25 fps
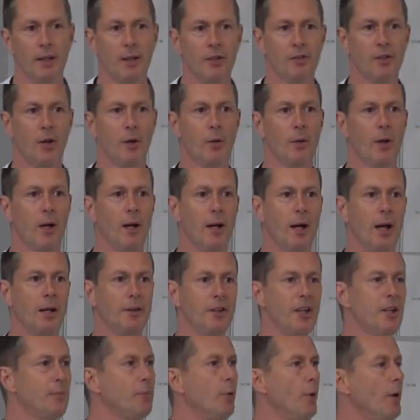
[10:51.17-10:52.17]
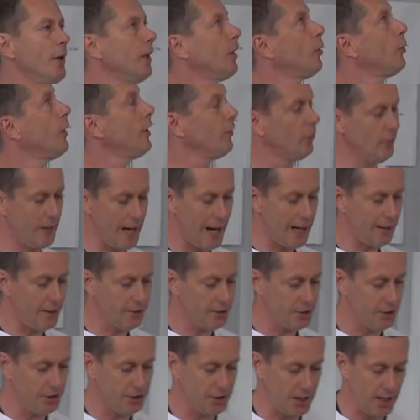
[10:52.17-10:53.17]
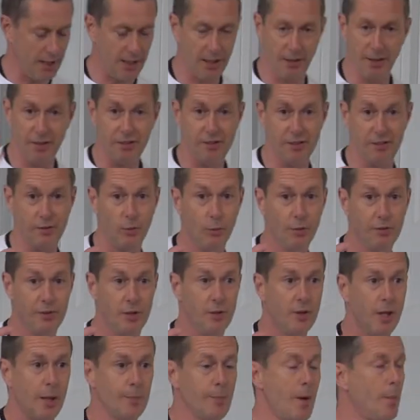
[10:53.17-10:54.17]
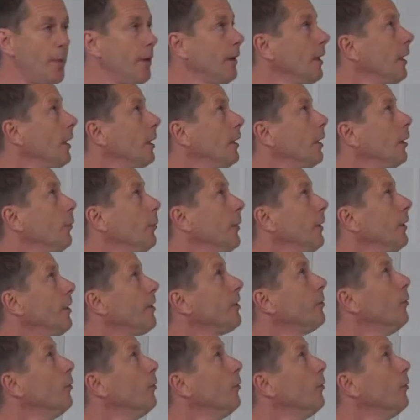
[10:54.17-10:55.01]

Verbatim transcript: So at this point, a quick reality check, and this has also come up I think, a little bit this